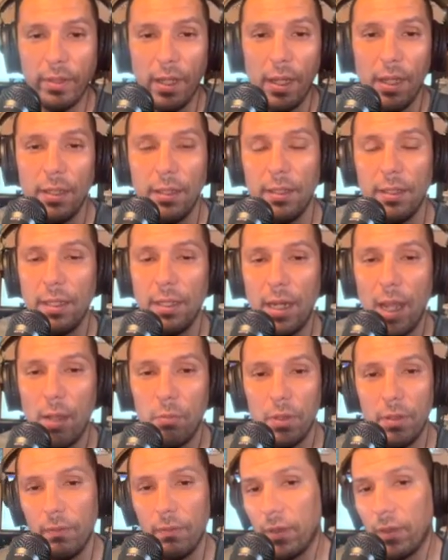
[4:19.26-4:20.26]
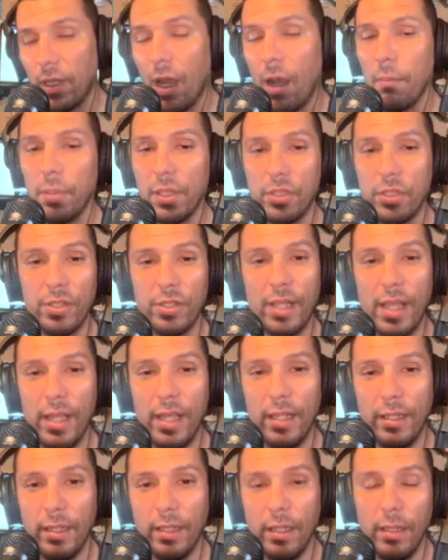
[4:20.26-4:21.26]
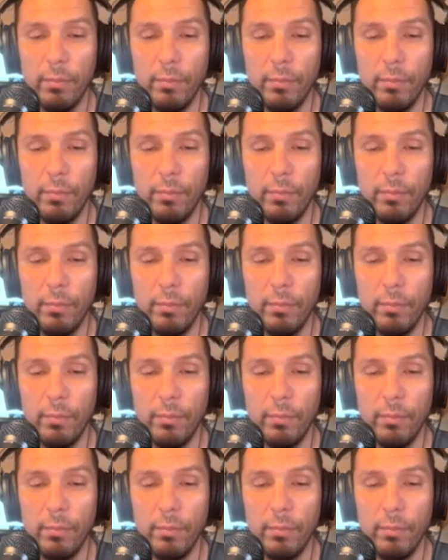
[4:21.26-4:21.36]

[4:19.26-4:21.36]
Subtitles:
thought that I would have accomplished that?